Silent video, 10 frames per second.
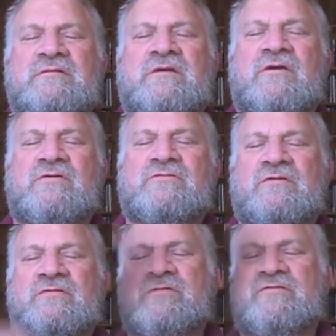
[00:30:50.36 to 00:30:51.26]
that goes
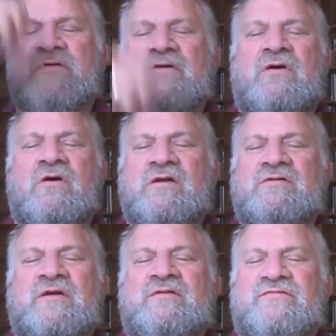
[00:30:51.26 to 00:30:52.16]
through the very heart
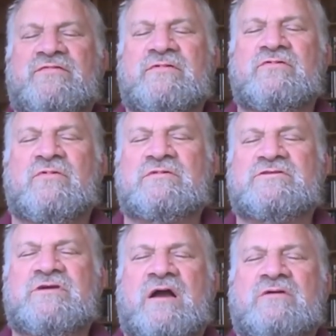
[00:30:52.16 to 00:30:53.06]
and fills all the
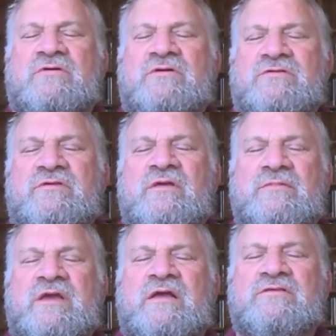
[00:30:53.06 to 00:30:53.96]
chakras
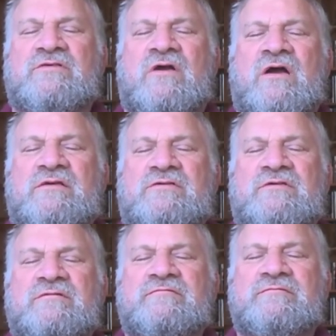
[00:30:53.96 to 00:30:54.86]
beyond size,
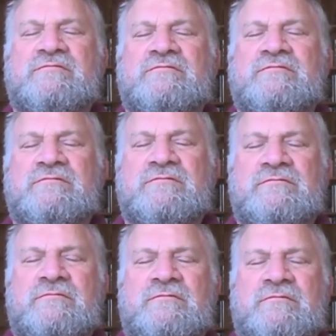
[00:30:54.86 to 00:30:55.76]

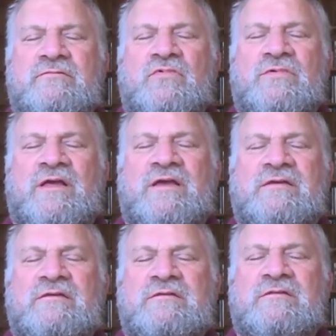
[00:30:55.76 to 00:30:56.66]
or like
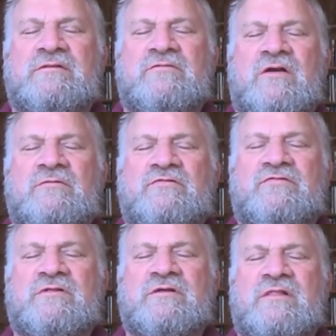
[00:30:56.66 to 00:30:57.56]
in the realm of
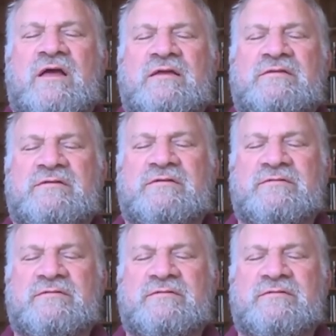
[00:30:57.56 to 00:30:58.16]
clear light,